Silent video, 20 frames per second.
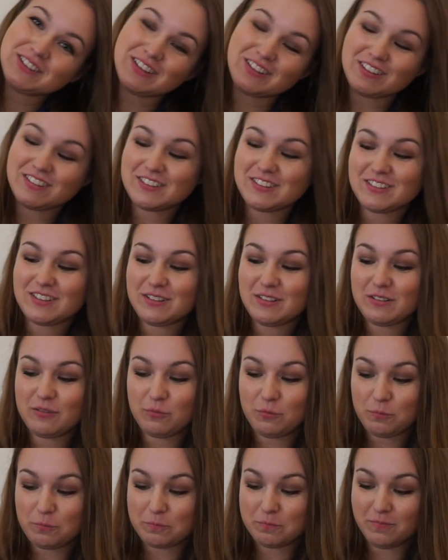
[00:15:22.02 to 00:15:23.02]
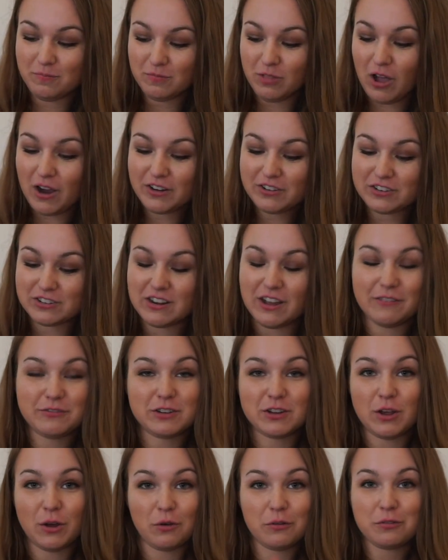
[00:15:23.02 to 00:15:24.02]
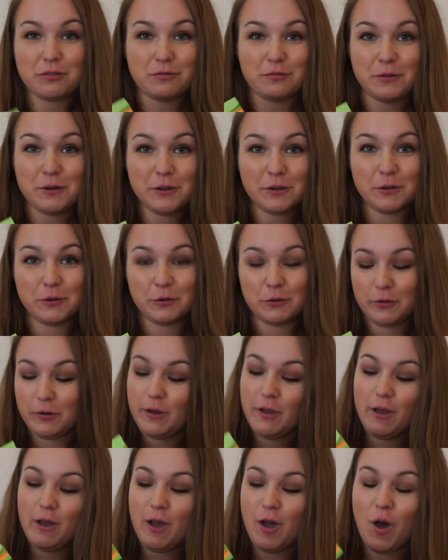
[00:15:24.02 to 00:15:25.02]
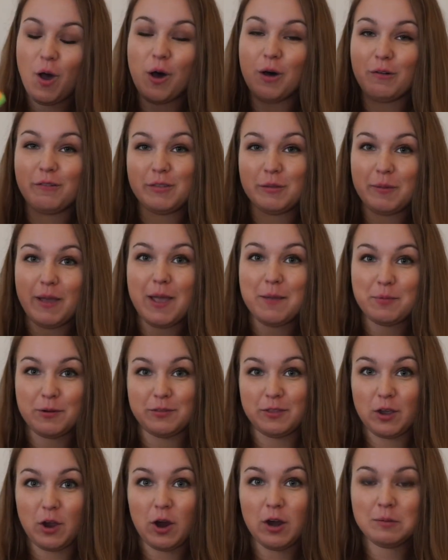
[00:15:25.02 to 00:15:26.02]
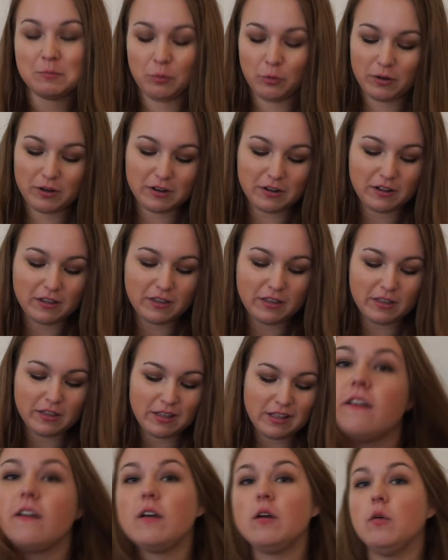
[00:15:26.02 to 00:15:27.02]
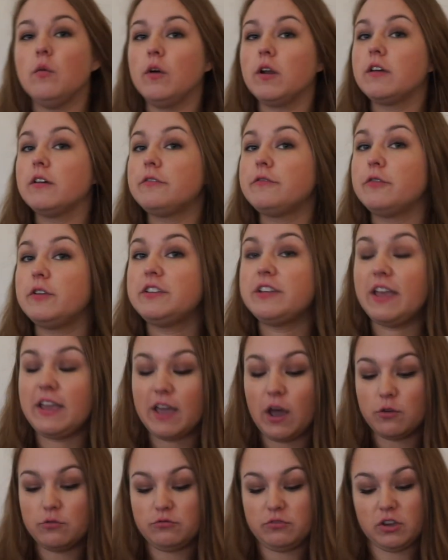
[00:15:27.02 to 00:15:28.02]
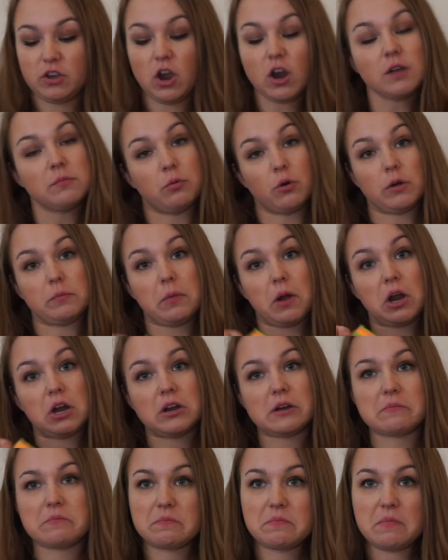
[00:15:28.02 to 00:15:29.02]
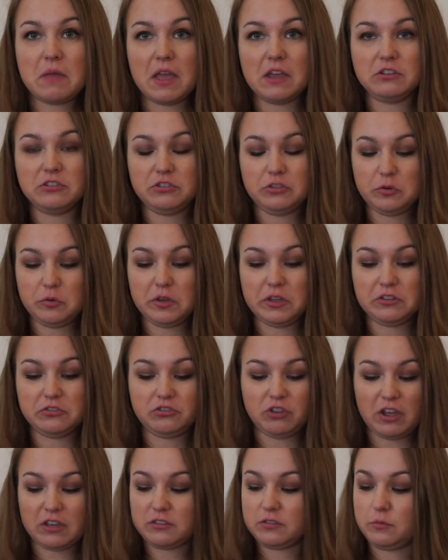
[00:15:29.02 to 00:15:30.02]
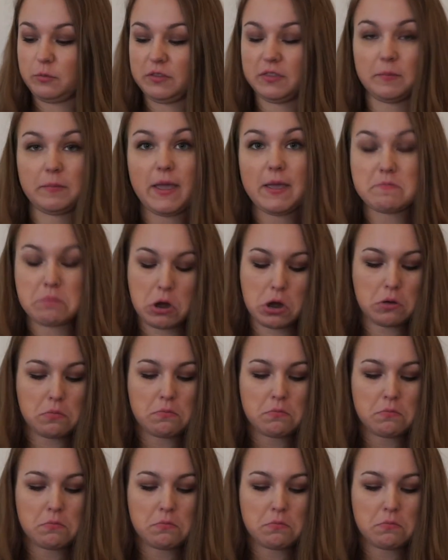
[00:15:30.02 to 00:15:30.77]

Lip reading: isn't large enough to go through all of the paper and the cardboard. What if we take out the cardboard part and do it just with the paper?